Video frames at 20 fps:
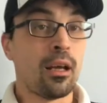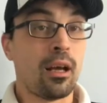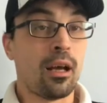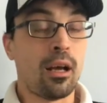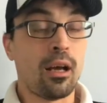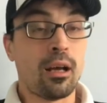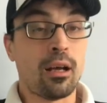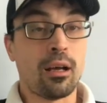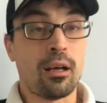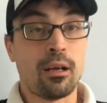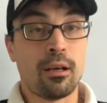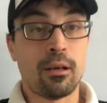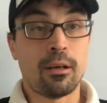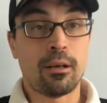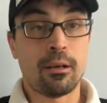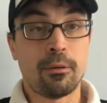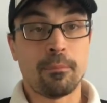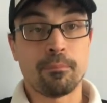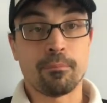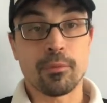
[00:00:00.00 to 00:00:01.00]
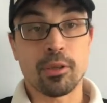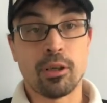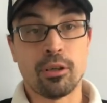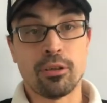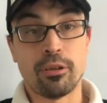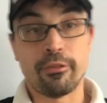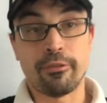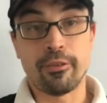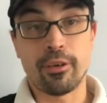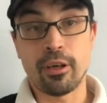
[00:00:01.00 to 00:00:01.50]
Uh, on
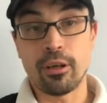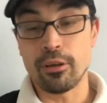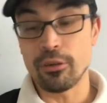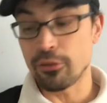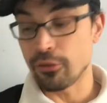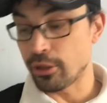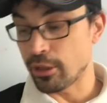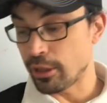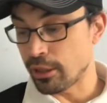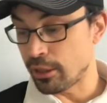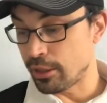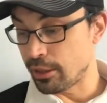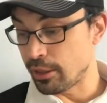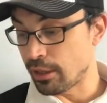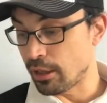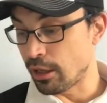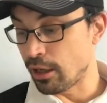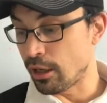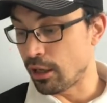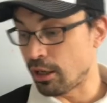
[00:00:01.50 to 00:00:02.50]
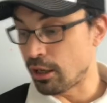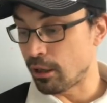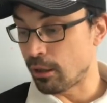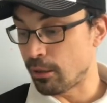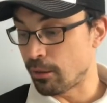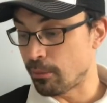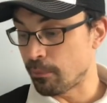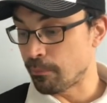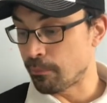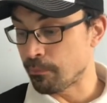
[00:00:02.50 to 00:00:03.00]
the Thursday,
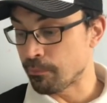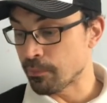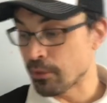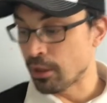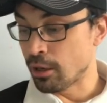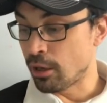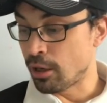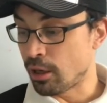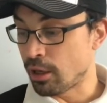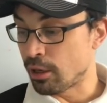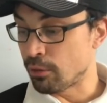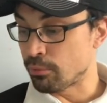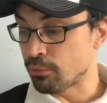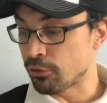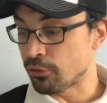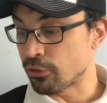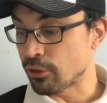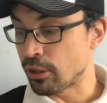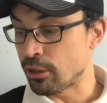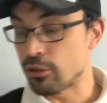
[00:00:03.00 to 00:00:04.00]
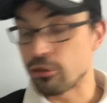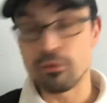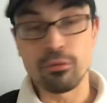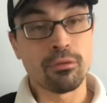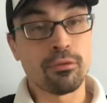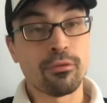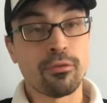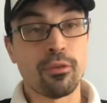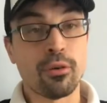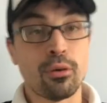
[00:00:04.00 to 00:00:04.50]
um, I was scheduled
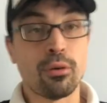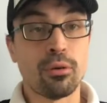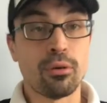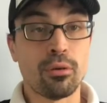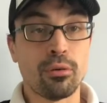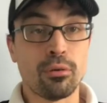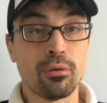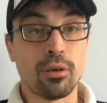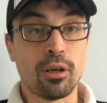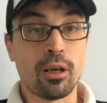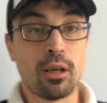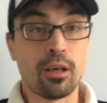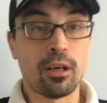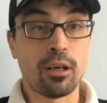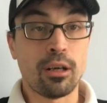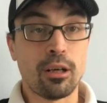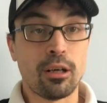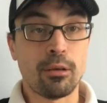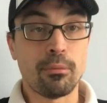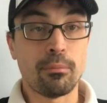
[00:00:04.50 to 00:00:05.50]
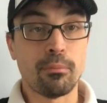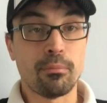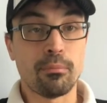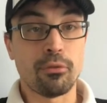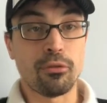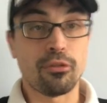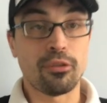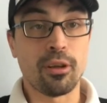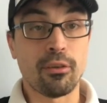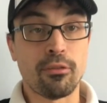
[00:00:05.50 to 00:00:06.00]
for um,
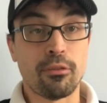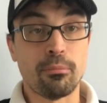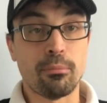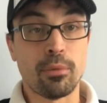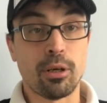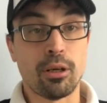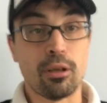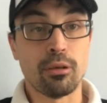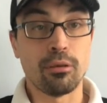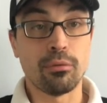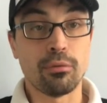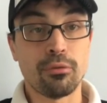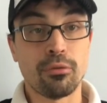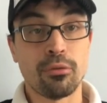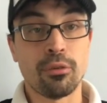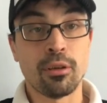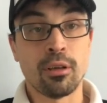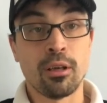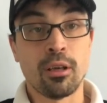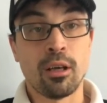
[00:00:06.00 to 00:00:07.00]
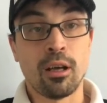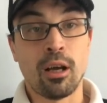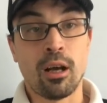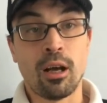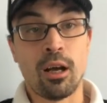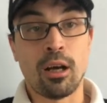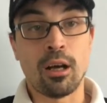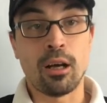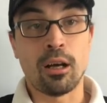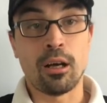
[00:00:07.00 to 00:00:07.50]
seven miles.
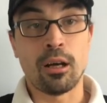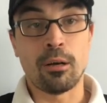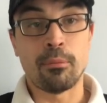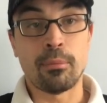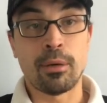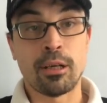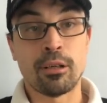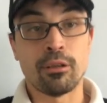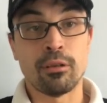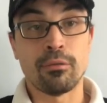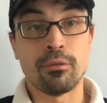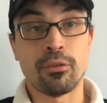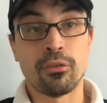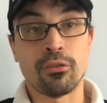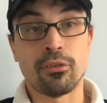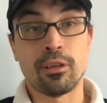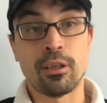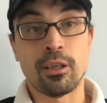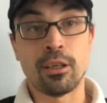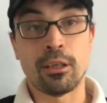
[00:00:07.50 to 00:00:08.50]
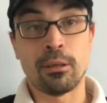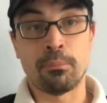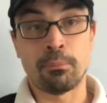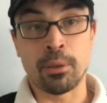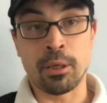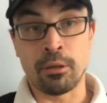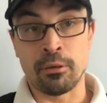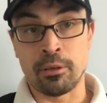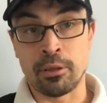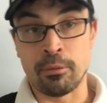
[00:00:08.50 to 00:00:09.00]
Um, and obviously,
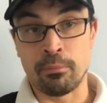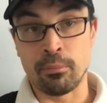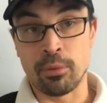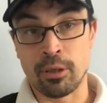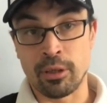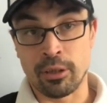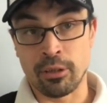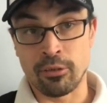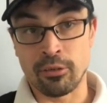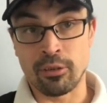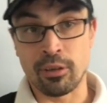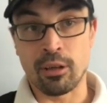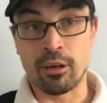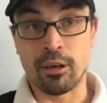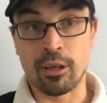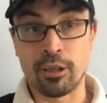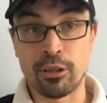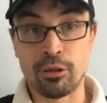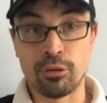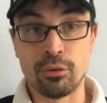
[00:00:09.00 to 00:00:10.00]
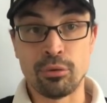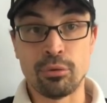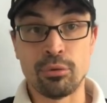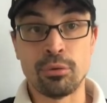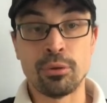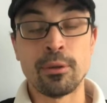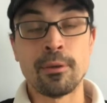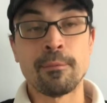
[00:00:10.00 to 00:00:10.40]
bearing in mind that I knew